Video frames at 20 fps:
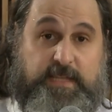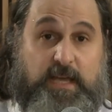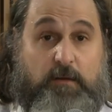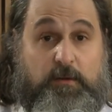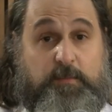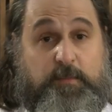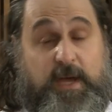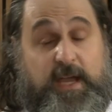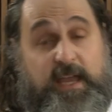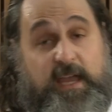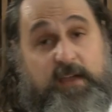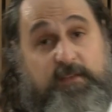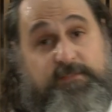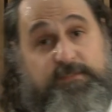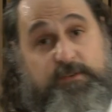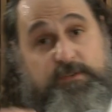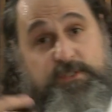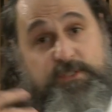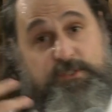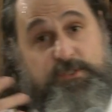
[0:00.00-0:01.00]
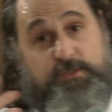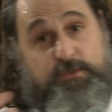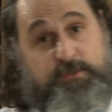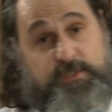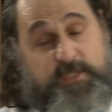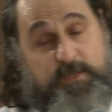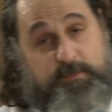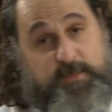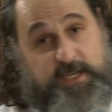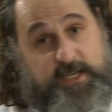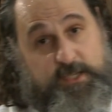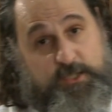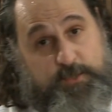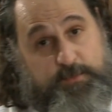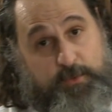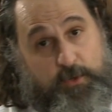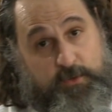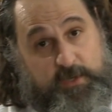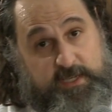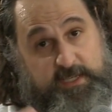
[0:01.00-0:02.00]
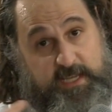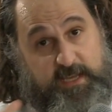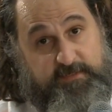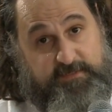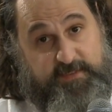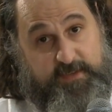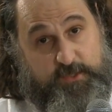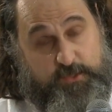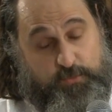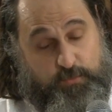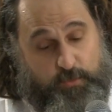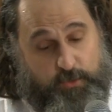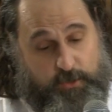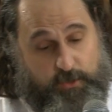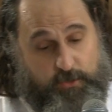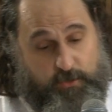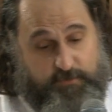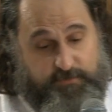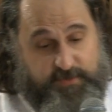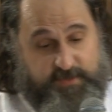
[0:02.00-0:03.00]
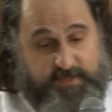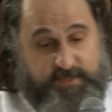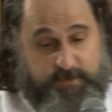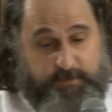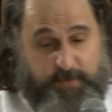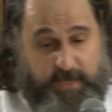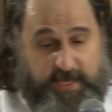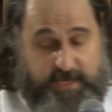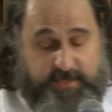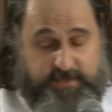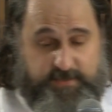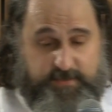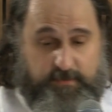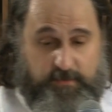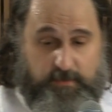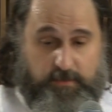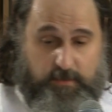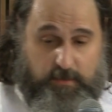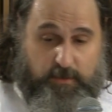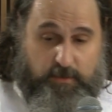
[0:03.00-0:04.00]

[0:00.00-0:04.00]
Now, in my effort to do some cheshbon and nefesh work over this past